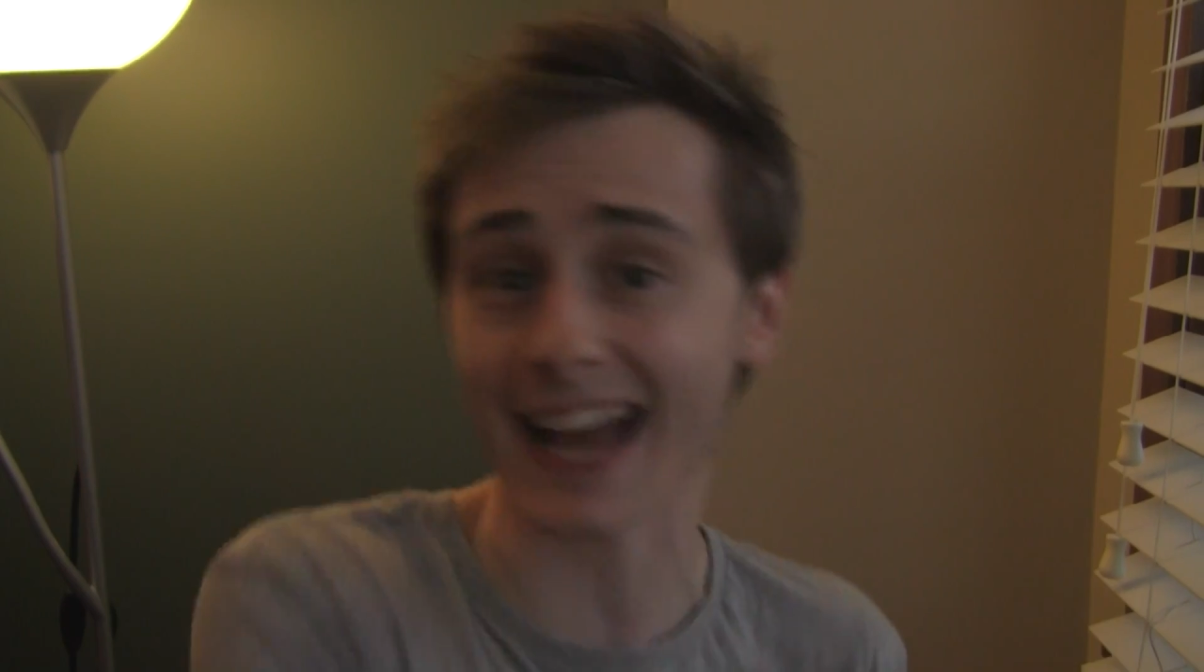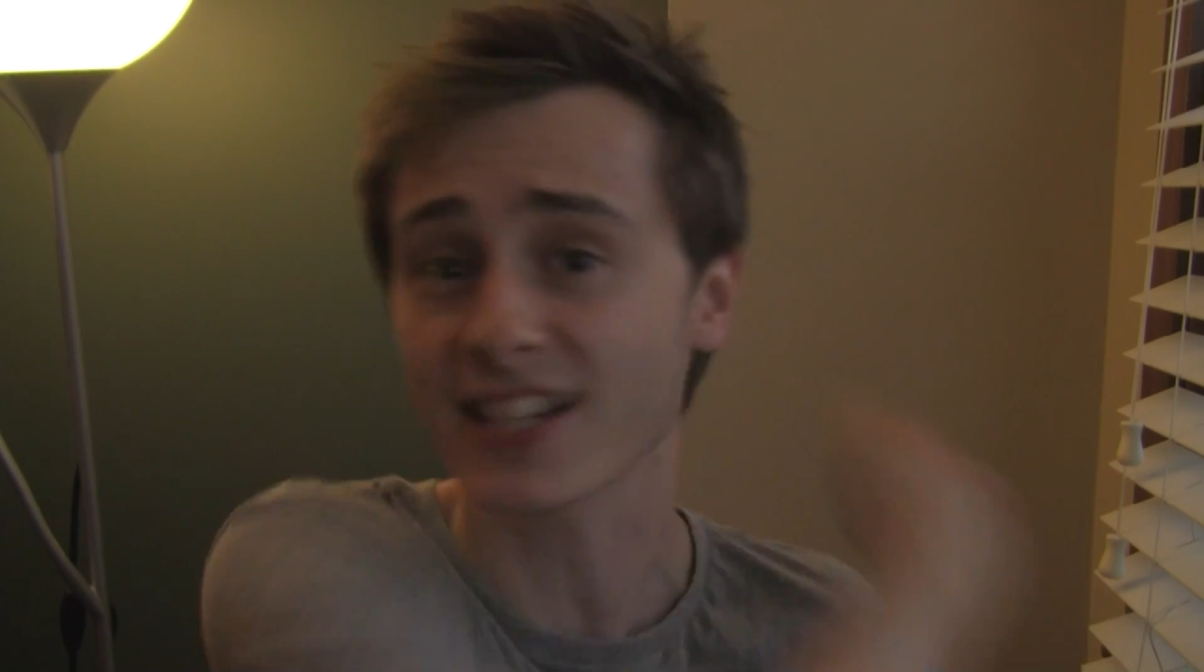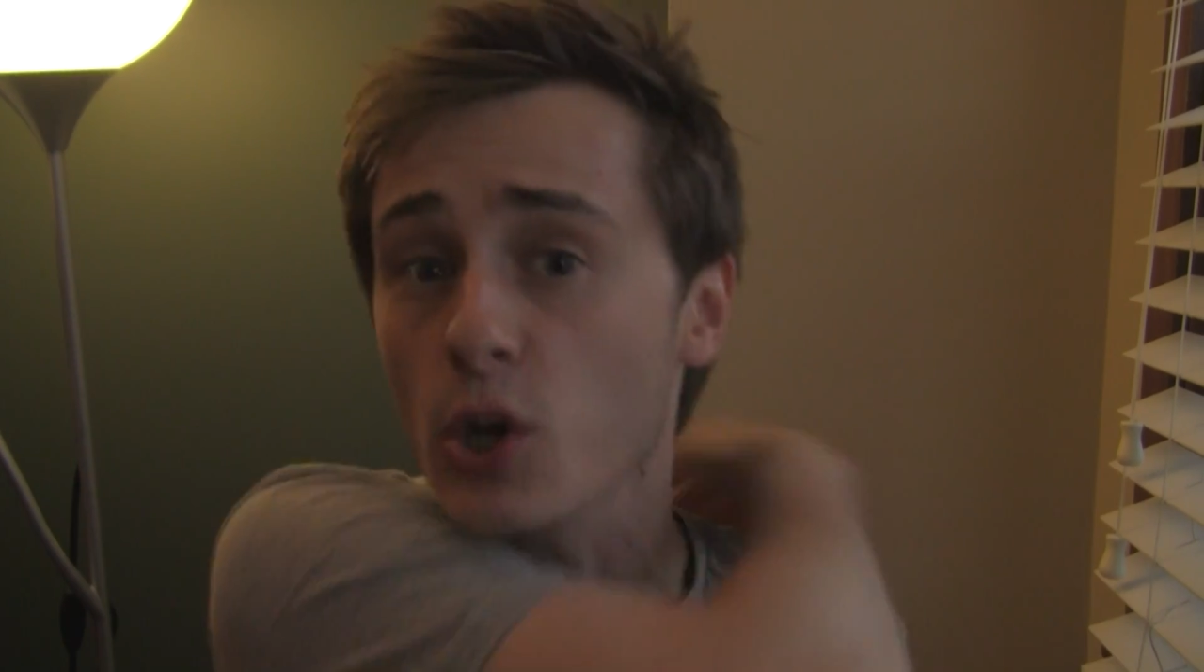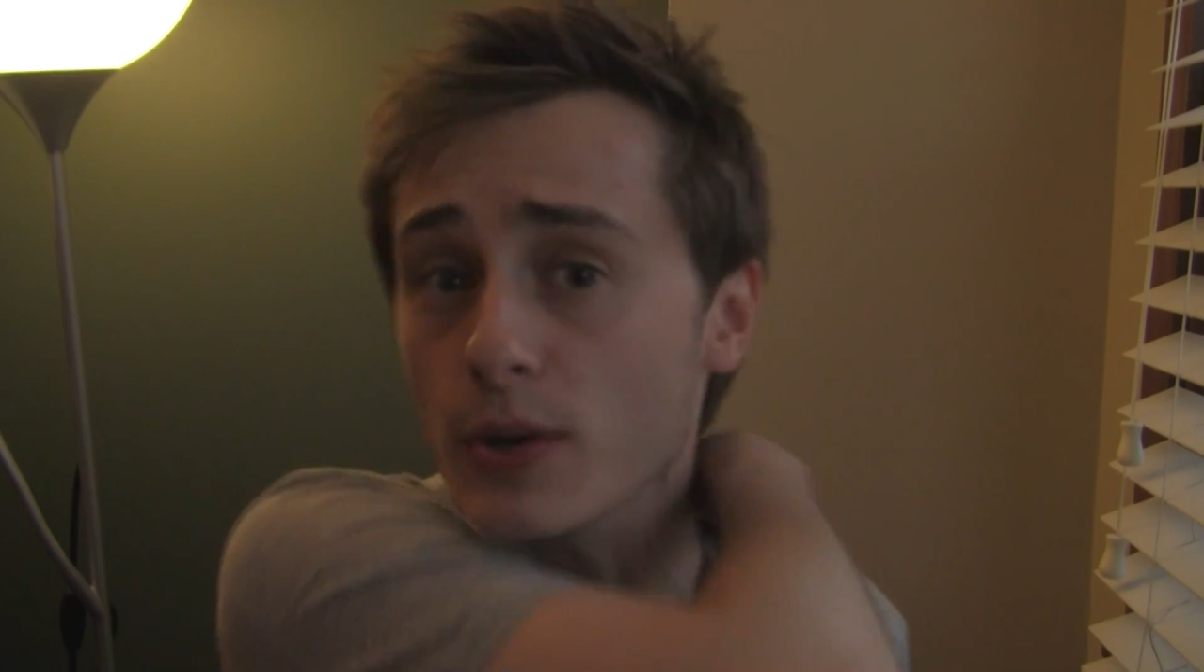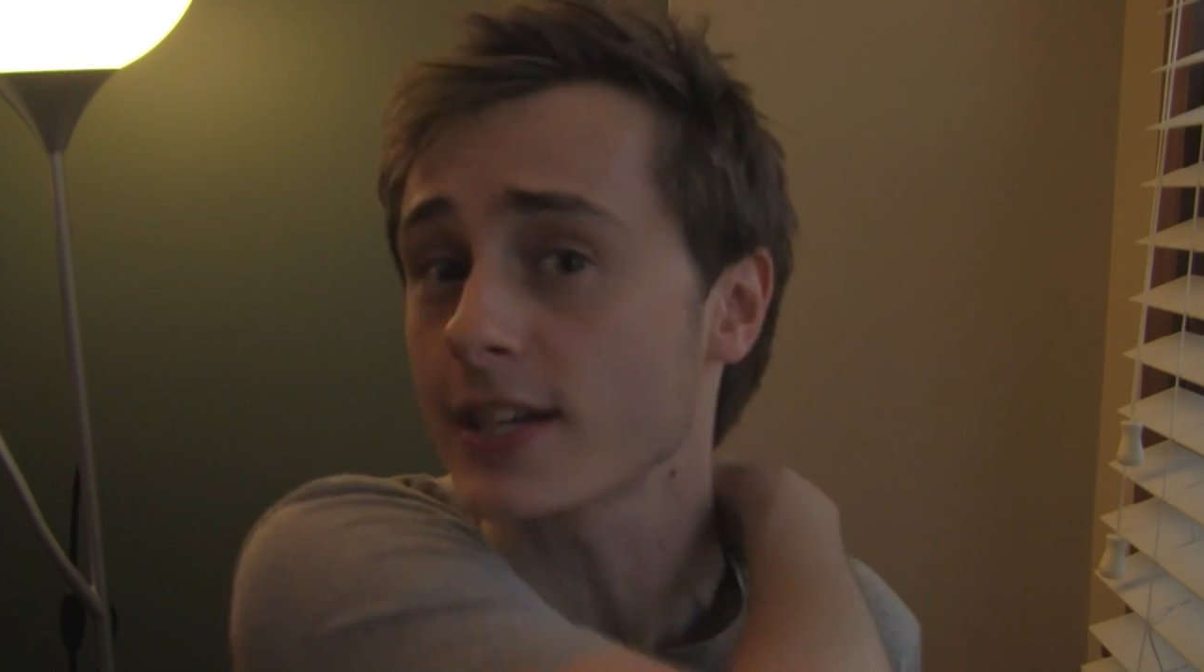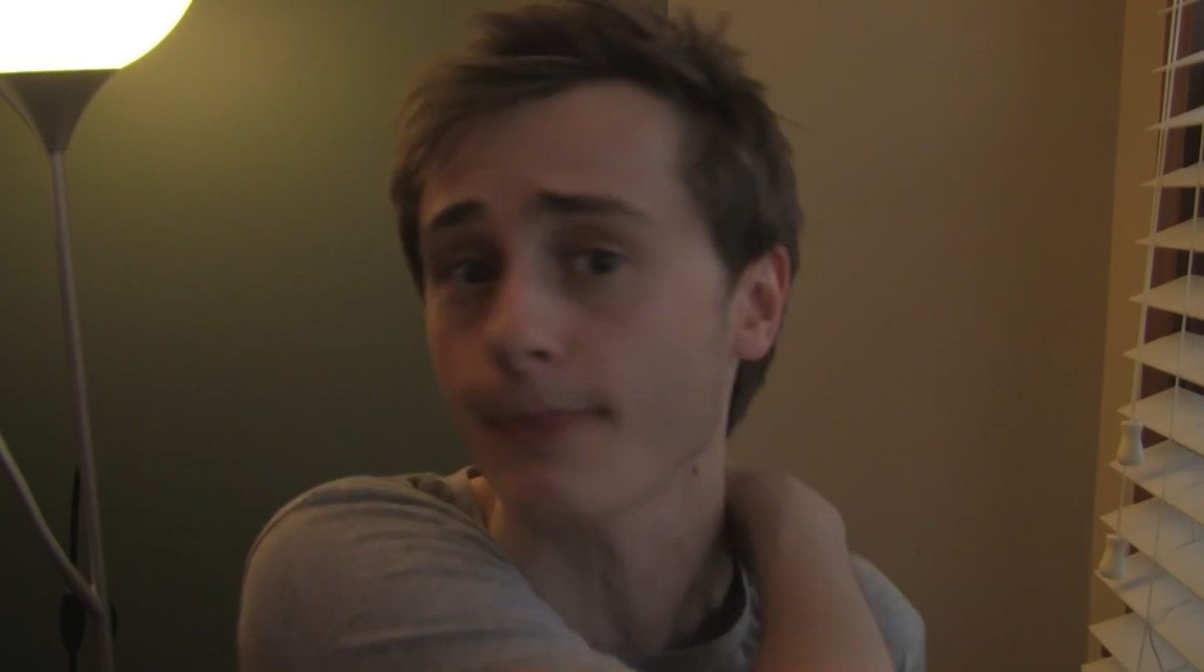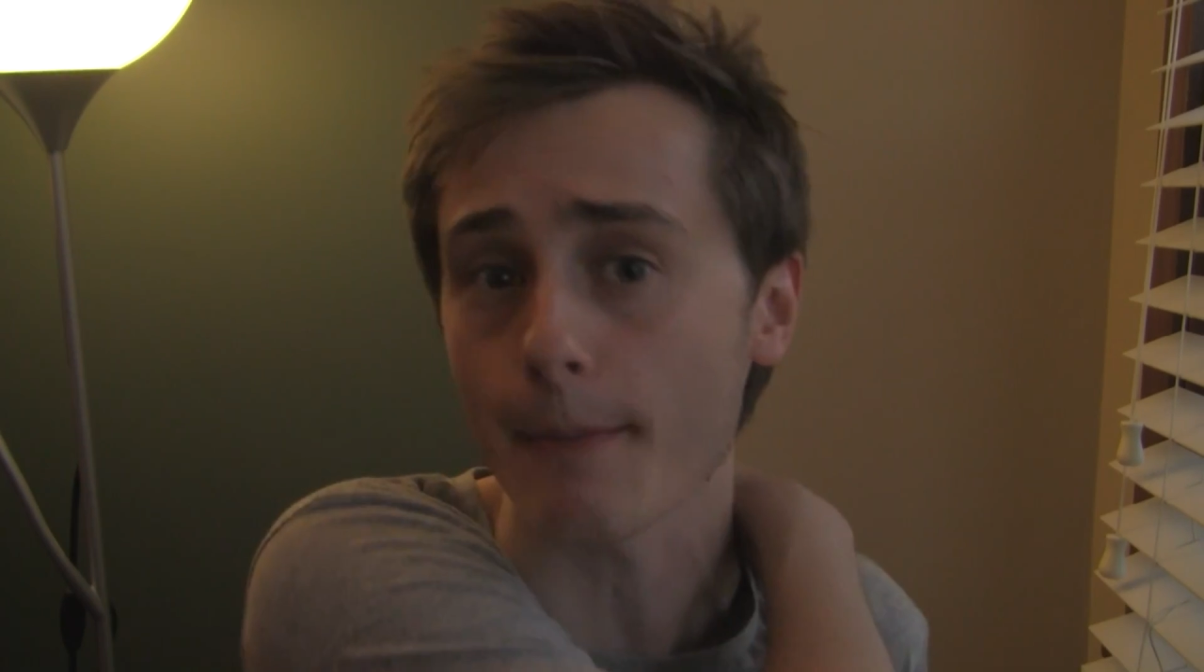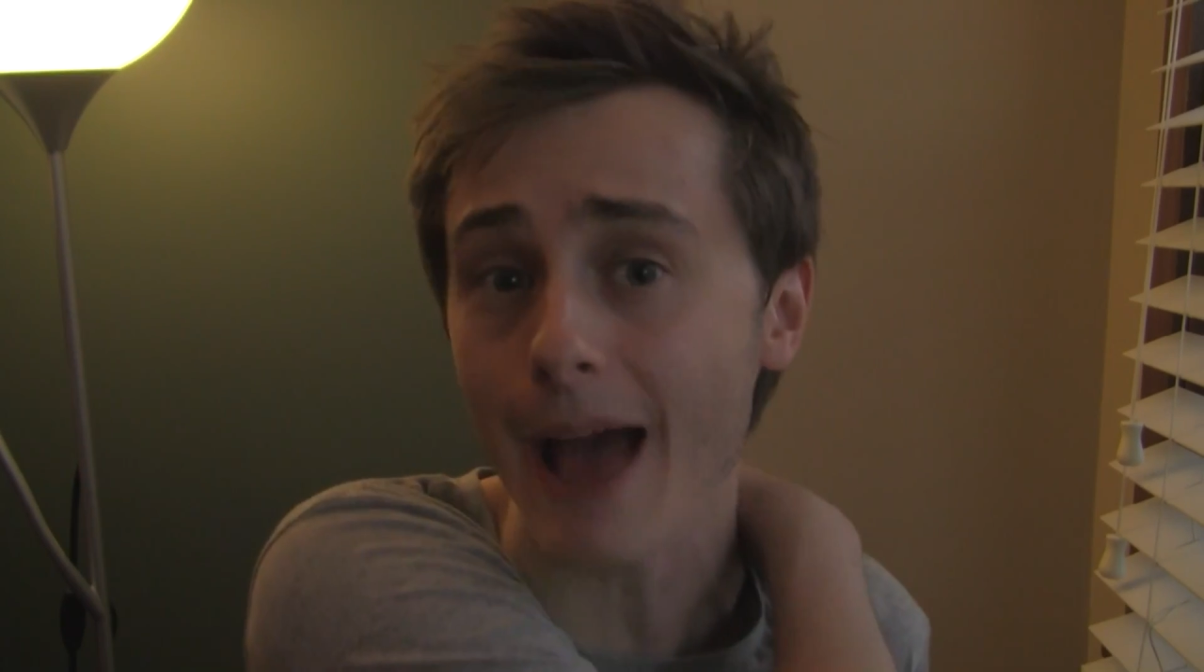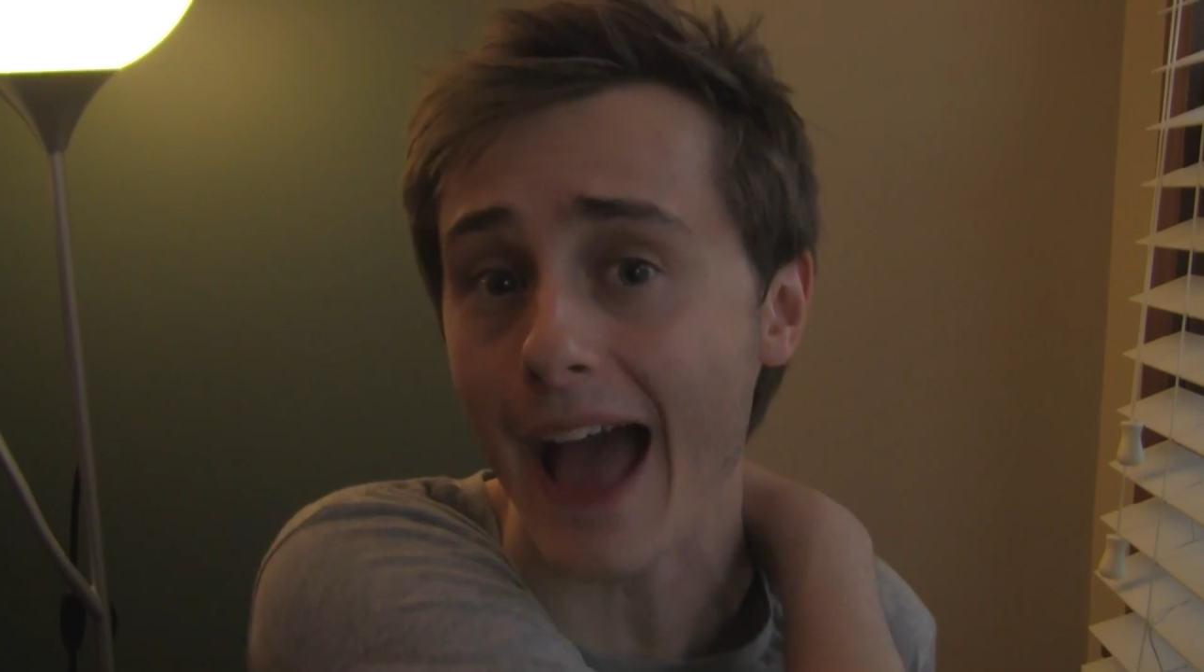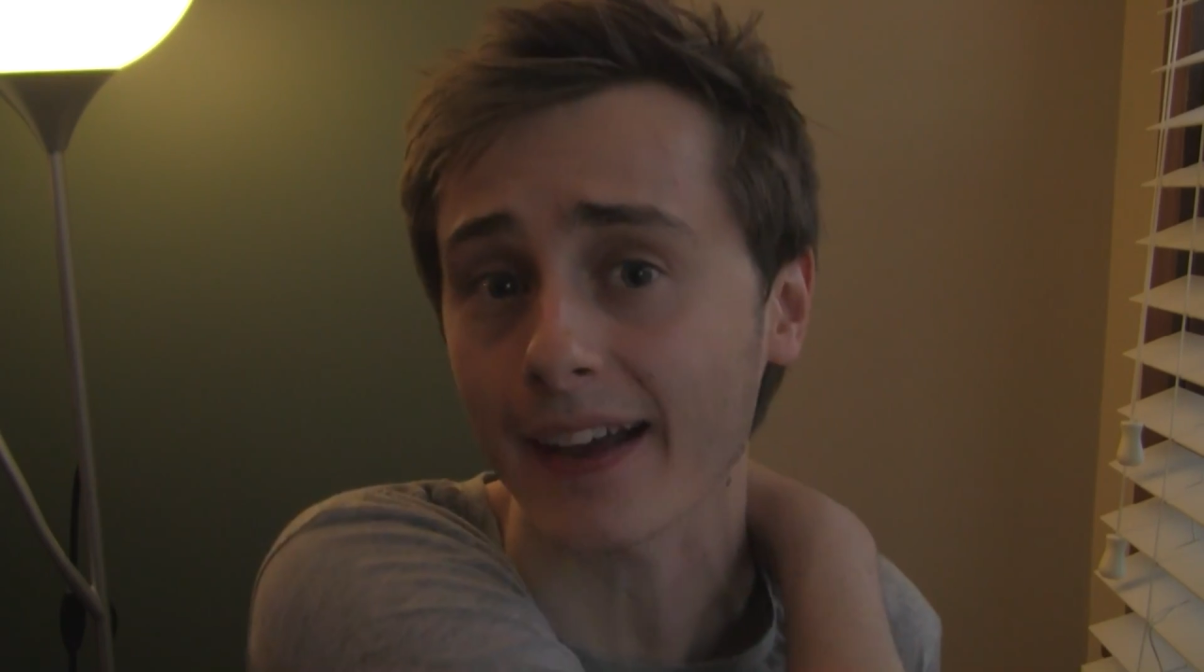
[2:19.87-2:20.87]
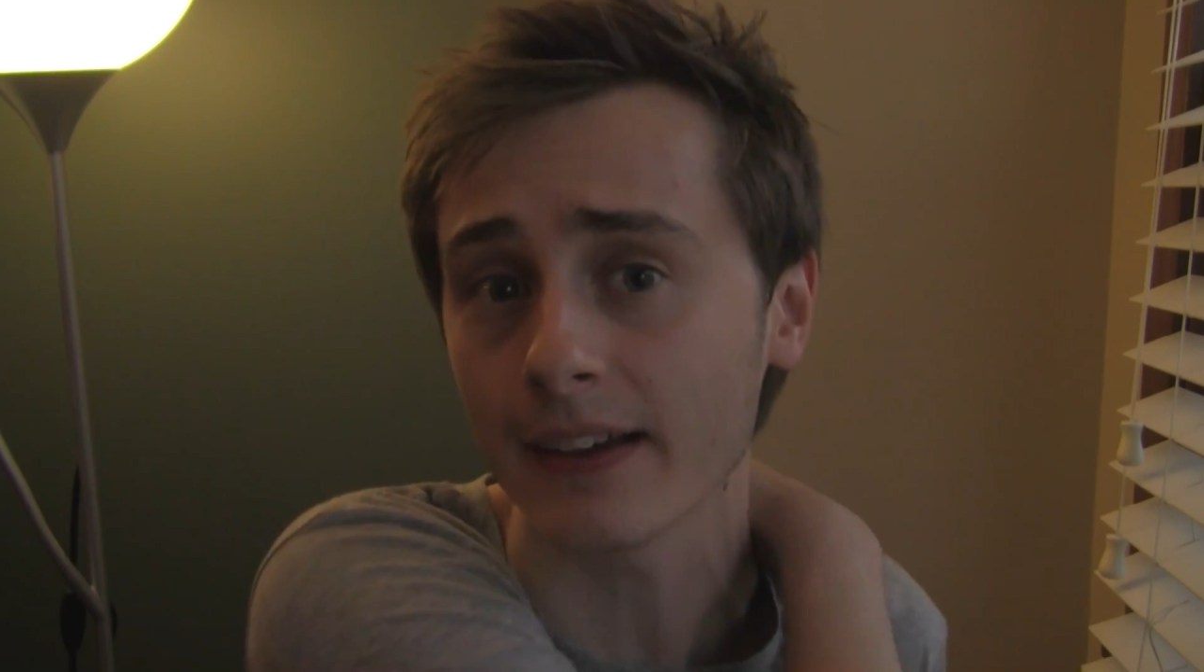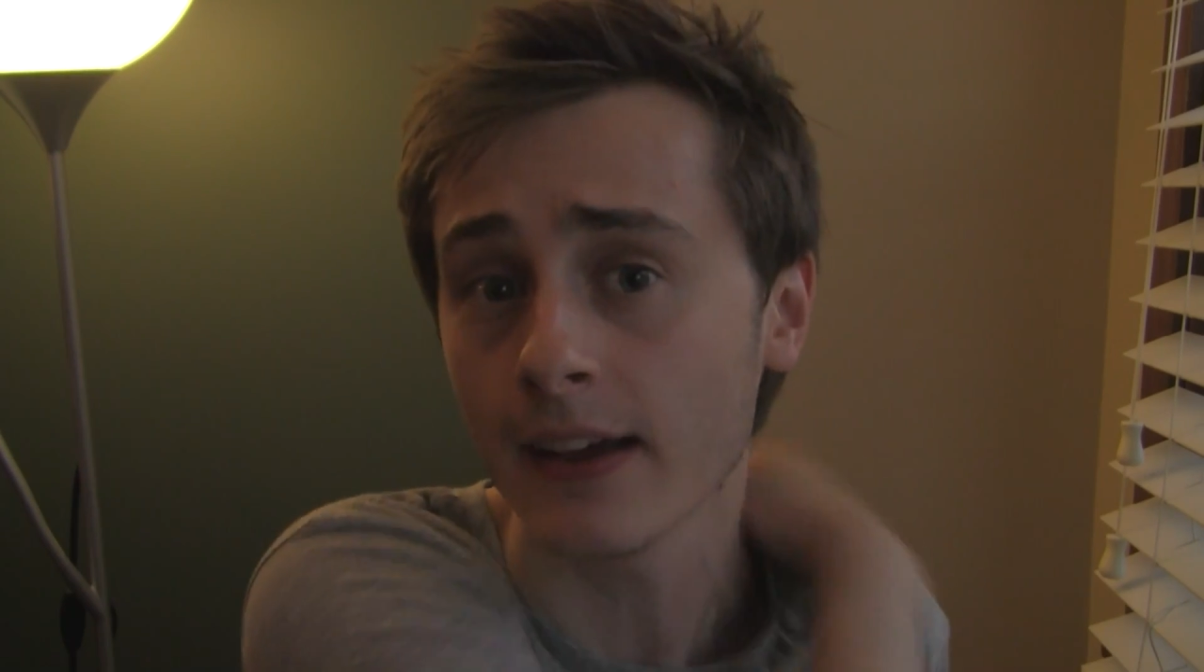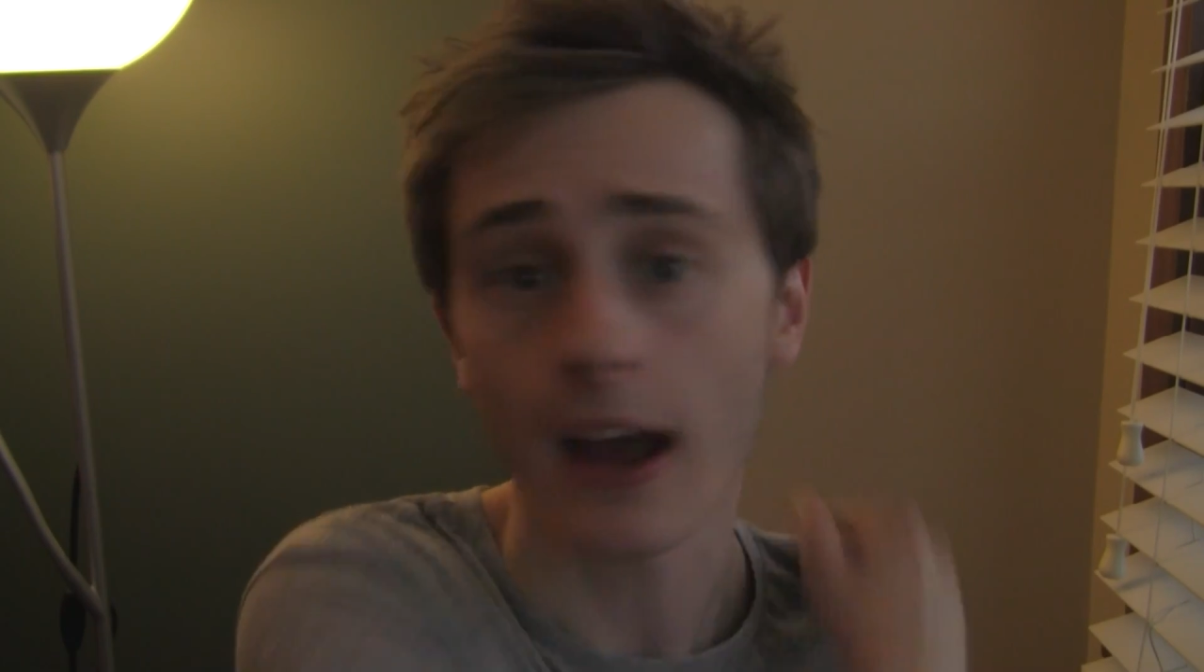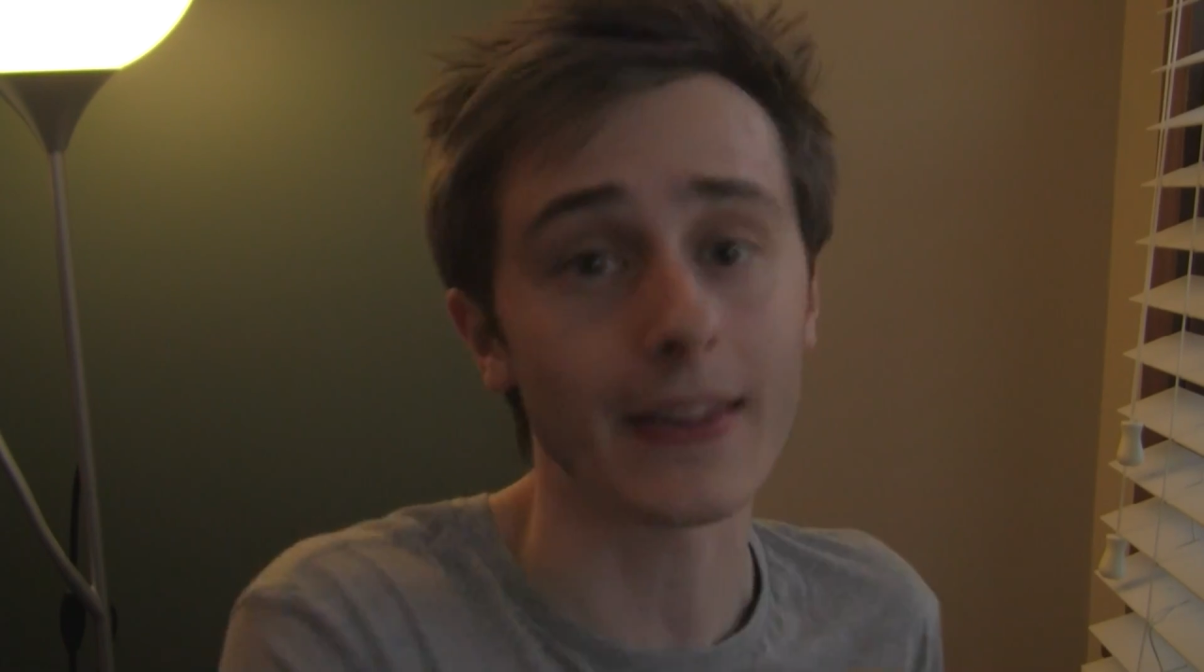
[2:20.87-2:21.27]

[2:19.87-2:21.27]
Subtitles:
tattooed into my back.